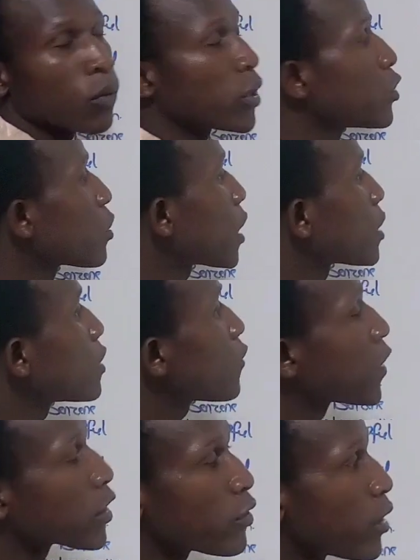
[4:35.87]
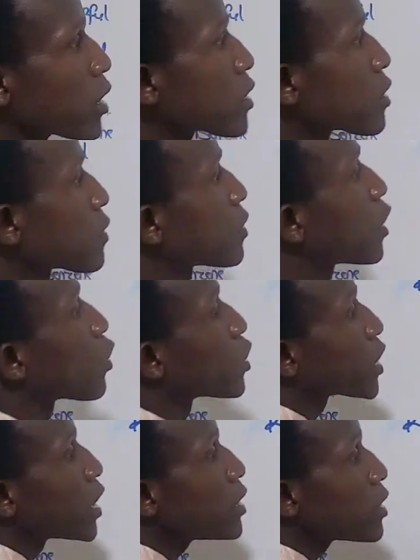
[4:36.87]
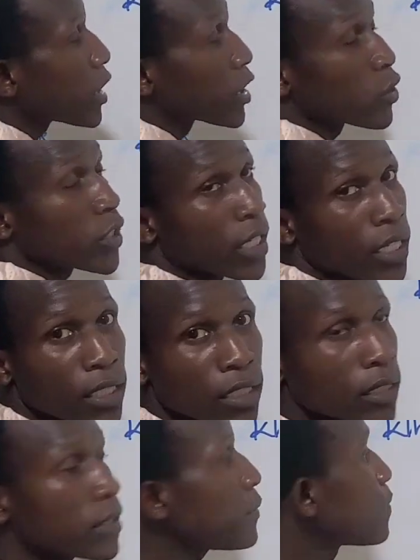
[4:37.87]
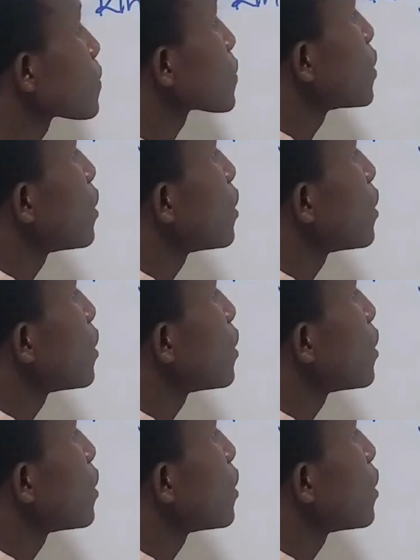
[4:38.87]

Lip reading: When you look at different drugs, they contain heterocyclic